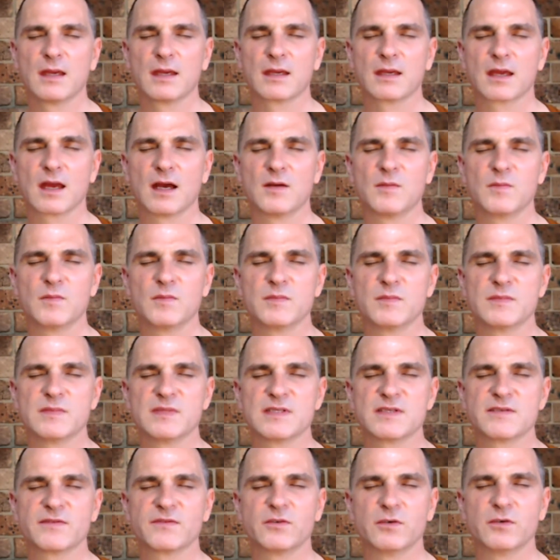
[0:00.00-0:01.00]

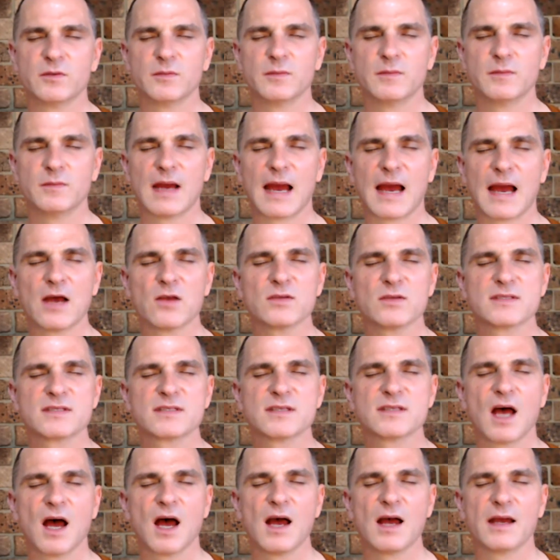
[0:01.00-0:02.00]
comes from
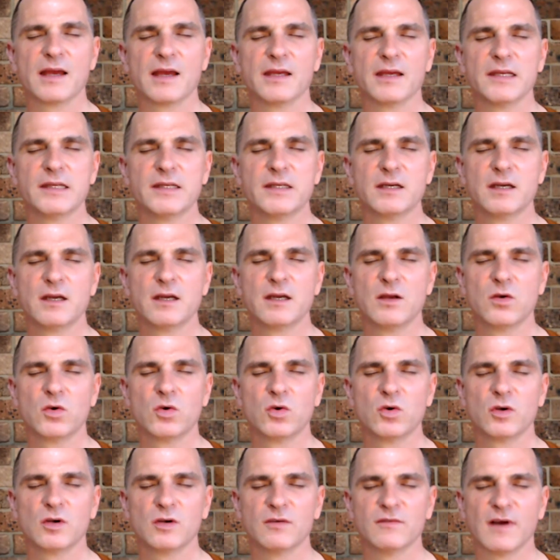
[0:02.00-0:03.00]
outside
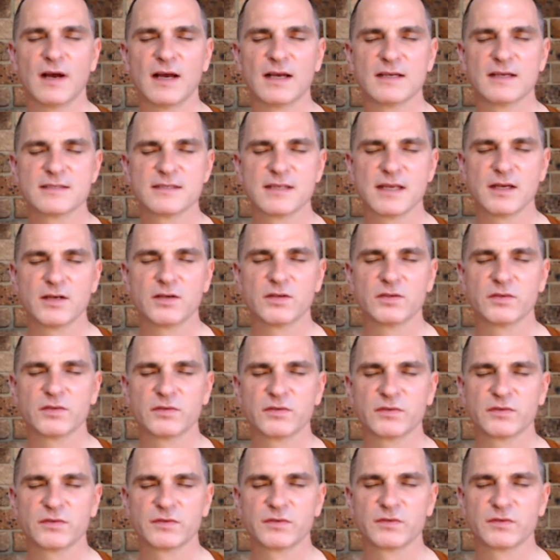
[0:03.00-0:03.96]
of ourselves.